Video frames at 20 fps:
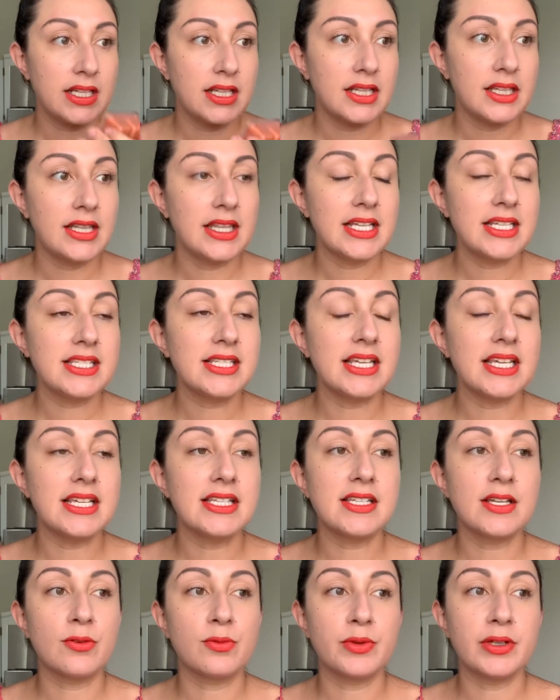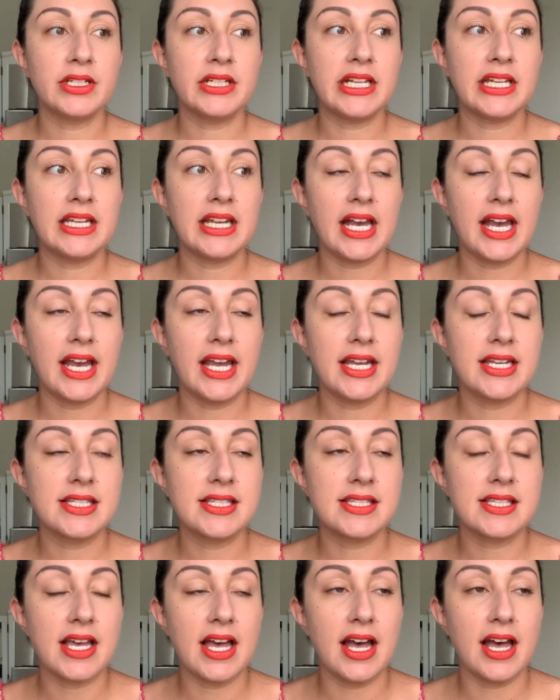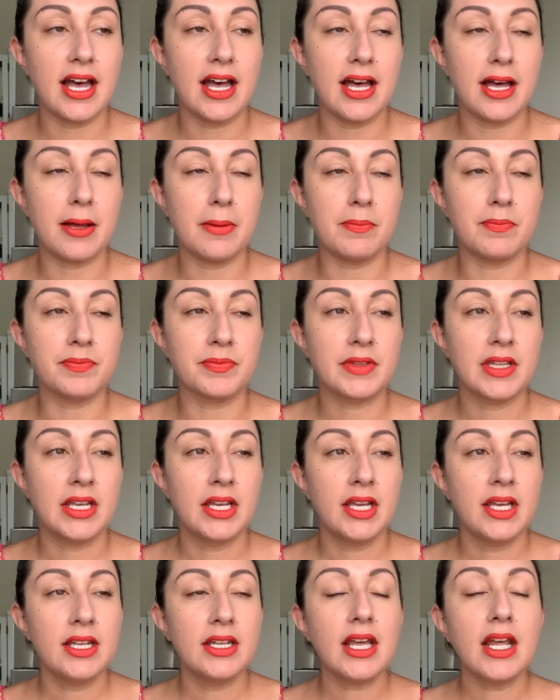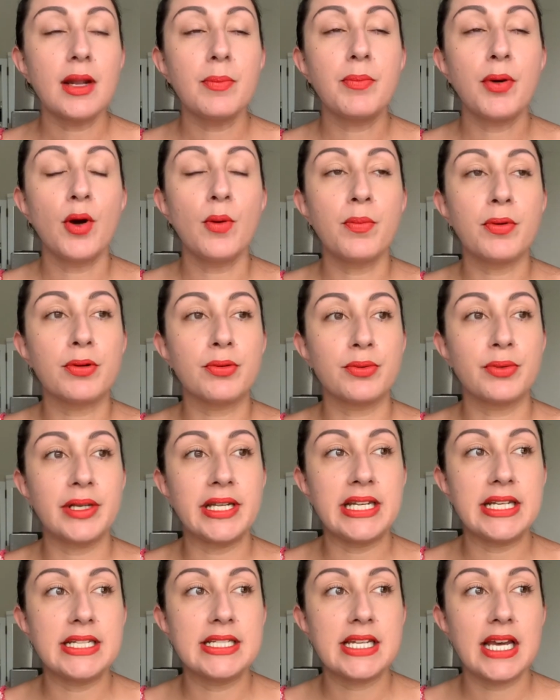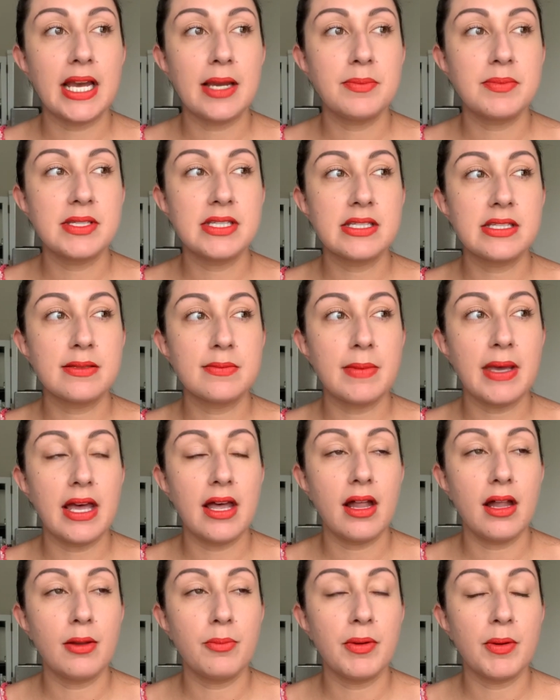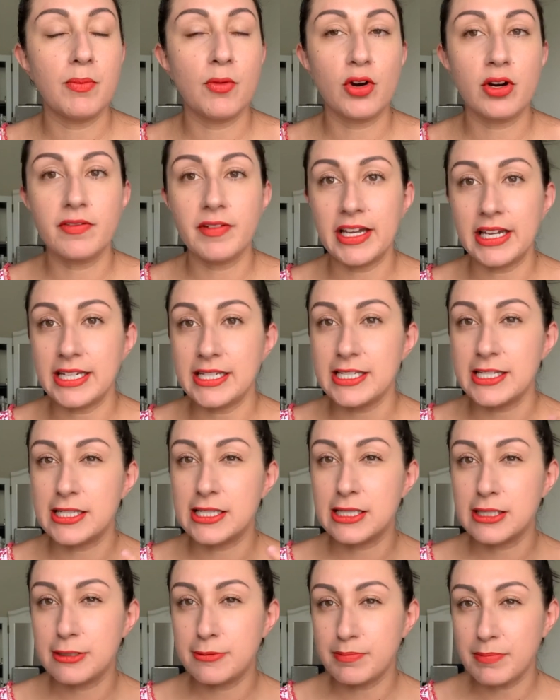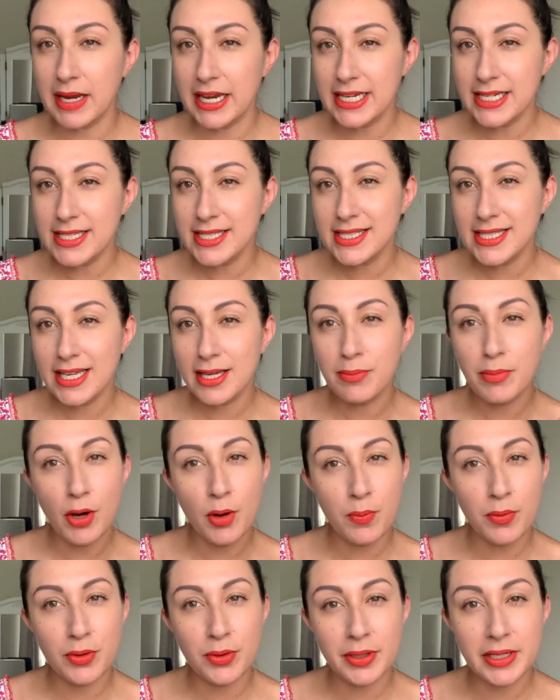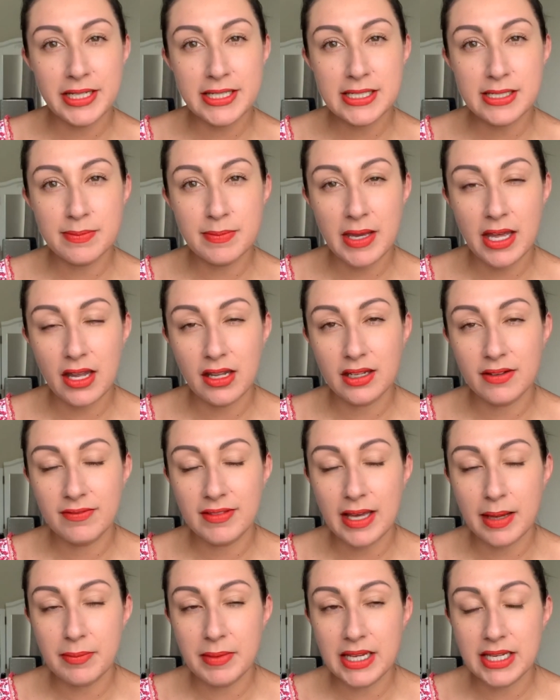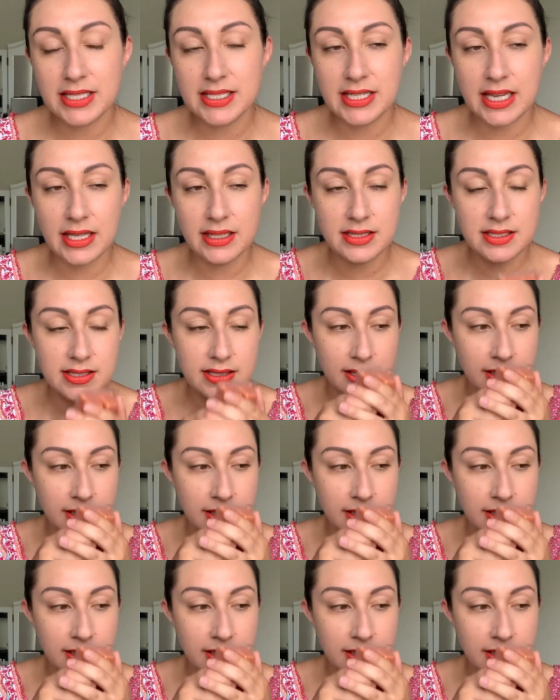This is a really nice, not a potpourri type smell, but more of like a spicy potpourri smell, if that makes sense.